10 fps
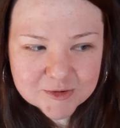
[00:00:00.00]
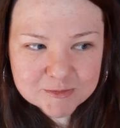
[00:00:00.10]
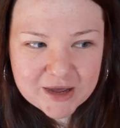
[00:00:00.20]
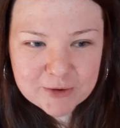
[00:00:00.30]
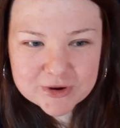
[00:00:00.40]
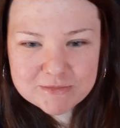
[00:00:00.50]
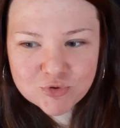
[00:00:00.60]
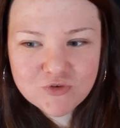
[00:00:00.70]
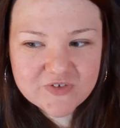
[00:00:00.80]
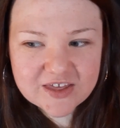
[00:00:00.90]
by
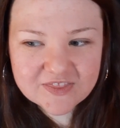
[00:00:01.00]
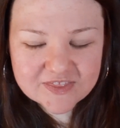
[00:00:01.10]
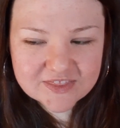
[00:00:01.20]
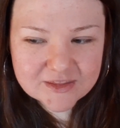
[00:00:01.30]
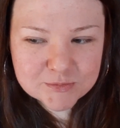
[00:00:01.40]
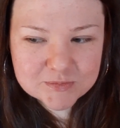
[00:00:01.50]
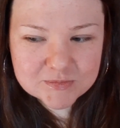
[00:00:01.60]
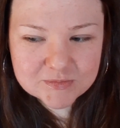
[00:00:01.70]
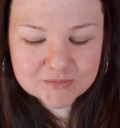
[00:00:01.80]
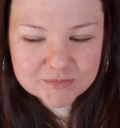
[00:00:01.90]
removing
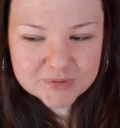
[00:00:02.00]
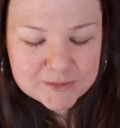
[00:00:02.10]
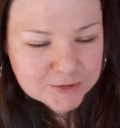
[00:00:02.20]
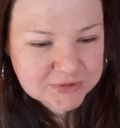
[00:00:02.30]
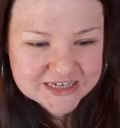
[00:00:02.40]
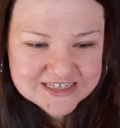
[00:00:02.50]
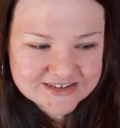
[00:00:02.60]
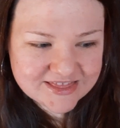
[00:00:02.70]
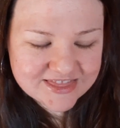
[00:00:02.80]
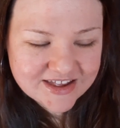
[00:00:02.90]
people, places,
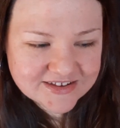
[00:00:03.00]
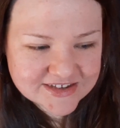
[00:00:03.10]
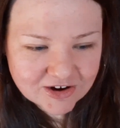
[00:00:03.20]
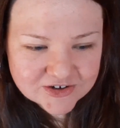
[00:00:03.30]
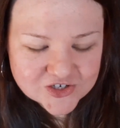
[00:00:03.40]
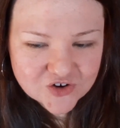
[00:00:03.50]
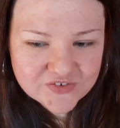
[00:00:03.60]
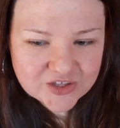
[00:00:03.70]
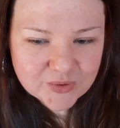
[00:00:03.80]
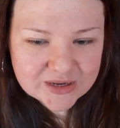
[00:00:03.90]
and things that aren't
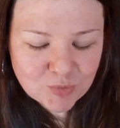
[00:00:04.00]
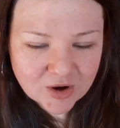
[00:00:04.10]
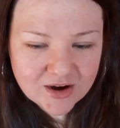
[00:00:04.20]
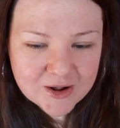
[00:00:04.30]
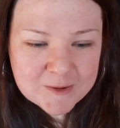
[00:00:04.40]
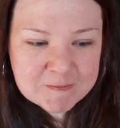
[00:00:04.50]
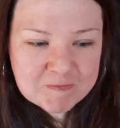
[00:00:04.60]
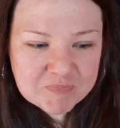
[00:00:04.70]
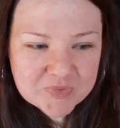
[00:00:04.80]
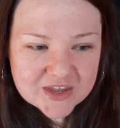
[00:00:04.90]
serving you anymore
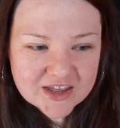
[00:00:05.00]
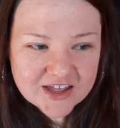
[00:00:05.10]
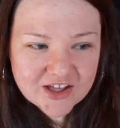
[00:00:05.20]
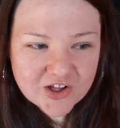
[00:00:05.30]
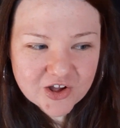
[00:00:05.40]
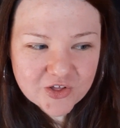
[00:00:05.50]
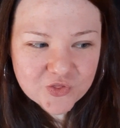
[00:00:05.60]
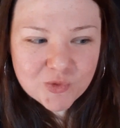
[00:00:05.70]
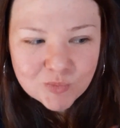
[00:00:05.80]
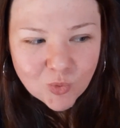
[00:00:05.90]

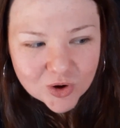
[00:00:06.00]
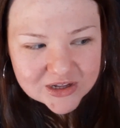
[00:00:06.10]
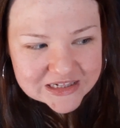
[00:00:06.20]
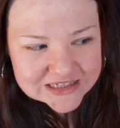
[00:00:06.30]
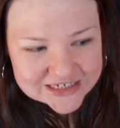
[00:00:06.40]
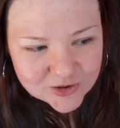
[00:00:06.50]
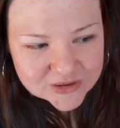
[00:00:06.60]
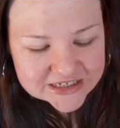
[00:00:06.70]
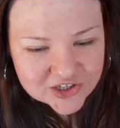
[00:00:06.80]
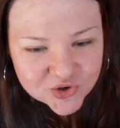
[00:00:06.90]
the more
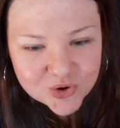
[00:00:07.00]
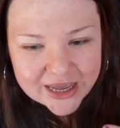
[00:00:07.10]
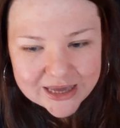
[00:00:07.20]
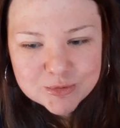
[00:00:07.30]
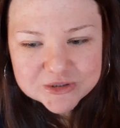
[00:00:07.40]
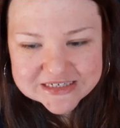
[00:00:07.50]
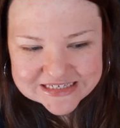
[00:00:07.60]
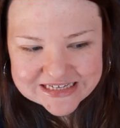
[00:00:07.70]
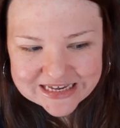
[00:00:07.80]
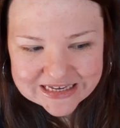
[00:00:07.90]
clearly you're able to
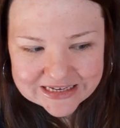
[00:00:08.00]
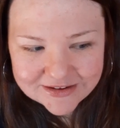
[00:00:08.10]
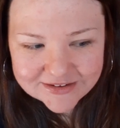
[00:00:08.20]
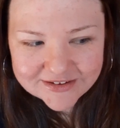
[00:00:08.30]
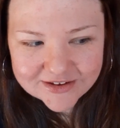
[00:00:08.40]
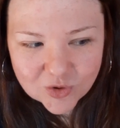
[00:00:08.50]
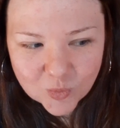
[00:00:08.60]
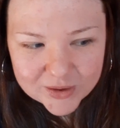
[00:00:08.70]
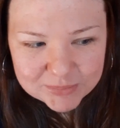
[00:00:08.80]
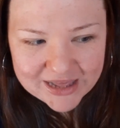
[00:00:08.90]
see
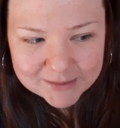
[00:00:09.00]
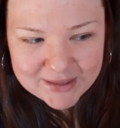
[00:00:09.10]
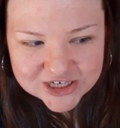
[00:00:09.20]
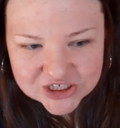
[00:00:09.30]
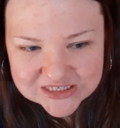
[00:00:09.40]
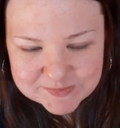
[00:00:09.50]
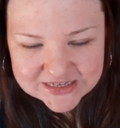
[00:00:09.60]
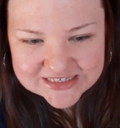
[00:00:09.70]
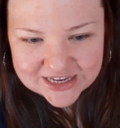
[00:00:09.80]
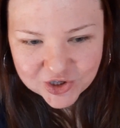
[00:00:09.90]
when black magic is
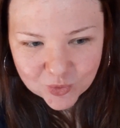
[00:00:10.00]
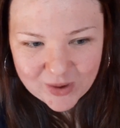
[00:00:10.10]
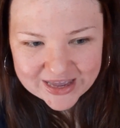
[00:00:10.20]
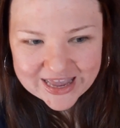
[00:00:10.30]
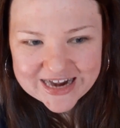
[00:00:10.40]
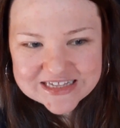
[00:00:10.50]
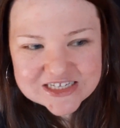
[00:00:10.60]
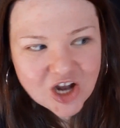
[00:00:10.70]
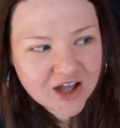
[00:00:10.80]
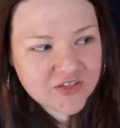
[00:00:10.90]
being sent your way. And it's
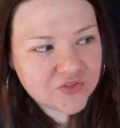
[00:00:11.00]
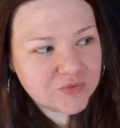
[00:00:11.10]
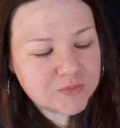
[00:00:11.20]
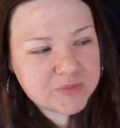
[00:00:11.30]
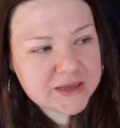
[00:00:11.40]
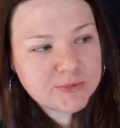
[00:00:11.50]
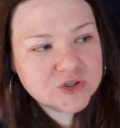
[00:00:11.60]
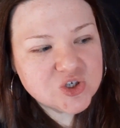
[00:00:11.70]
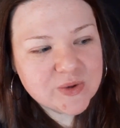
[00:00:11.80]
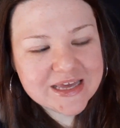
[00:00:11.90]
not people
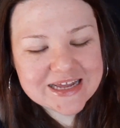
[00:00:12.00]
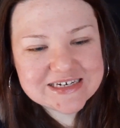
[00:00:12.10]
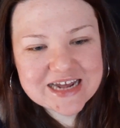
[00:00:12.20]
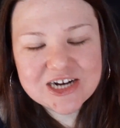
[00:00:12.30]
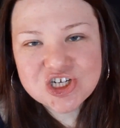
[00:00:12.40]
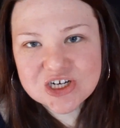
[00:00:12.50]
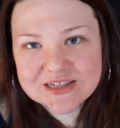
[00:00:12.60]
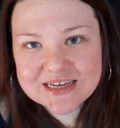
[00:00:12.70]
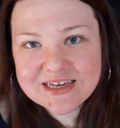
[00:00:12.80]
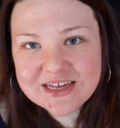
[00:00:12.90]
doing it
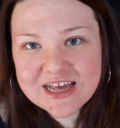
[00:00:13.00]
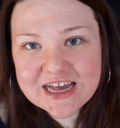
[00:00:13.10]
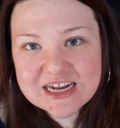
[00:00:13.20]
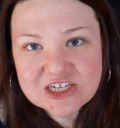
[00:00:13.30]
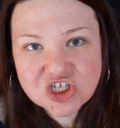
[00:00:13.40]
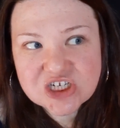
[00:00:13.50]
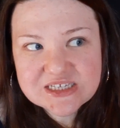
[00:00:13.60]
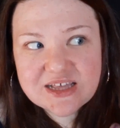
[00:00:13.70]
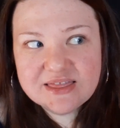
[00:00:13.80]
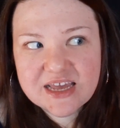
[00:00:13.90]
intentionally. It's just
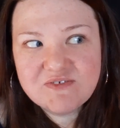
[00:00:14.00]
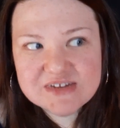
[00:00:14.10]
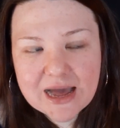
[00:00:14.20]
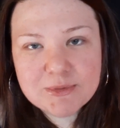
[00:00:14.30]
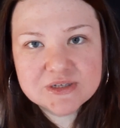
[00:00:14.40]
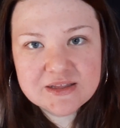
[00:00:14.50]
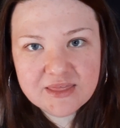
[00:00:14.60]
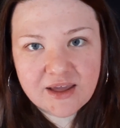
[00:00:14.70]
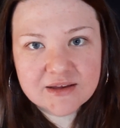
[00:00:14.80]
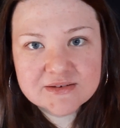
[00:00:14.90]
that they've dabbled in
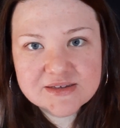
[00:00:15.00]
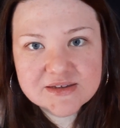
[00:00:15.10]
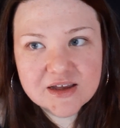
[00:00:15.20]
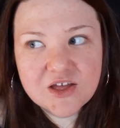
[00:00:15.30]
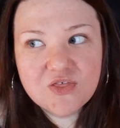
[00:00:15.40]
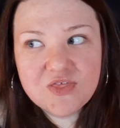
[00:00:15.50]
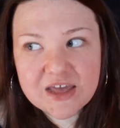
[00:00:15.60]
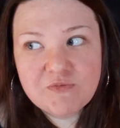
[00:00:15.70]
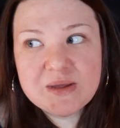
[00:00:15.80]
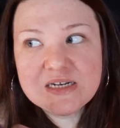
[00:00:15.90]
things,
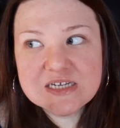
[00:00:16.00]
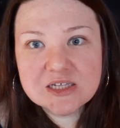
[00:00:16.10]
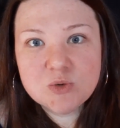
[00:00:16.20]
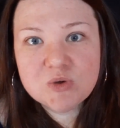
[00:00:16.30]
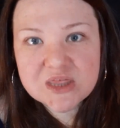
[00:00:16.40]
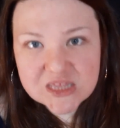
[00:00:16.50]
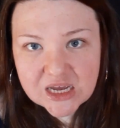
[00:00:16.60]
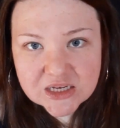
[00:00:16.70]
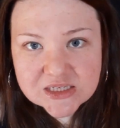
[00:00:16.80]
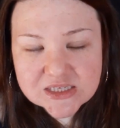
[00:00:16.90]
they've been dealing with
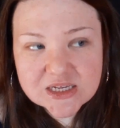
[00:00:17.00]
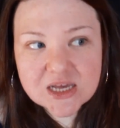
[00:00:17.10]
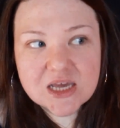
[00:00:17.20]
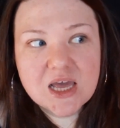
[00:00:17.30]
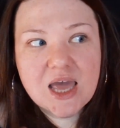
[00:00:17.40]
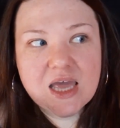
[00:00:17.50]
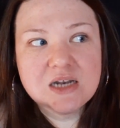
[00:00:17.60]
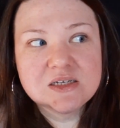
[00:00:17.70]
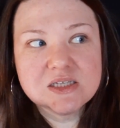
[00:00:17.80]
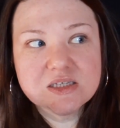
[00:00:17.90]
things,
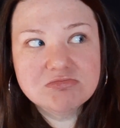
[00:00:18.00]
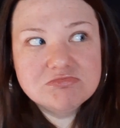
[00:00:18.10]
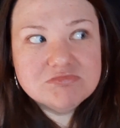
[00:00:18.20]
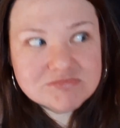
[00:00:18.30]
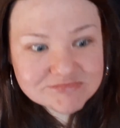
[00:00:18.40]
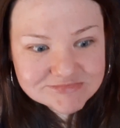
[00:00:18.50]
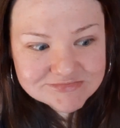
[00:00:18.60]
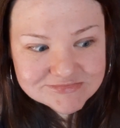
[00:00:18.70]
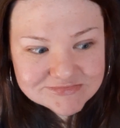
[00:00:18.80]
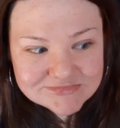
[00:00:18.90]
and
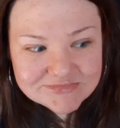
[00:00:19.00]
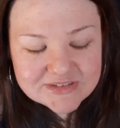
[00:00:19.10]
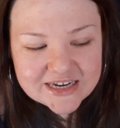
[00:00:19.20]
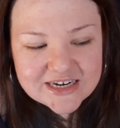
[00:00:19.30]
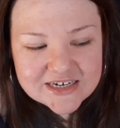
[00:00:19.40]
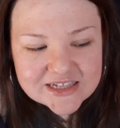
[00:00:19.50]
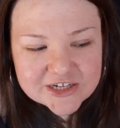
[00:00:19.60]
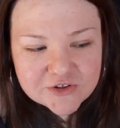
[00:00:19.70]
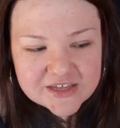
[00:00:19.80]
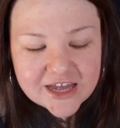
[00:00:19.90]
they didn't
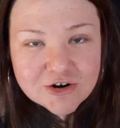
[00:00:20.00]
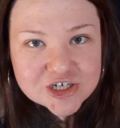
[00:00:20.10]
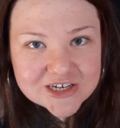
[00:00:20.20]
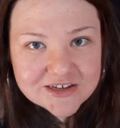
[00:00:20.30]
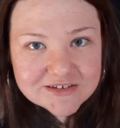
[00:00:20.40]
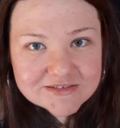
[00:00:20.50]
clear the energy.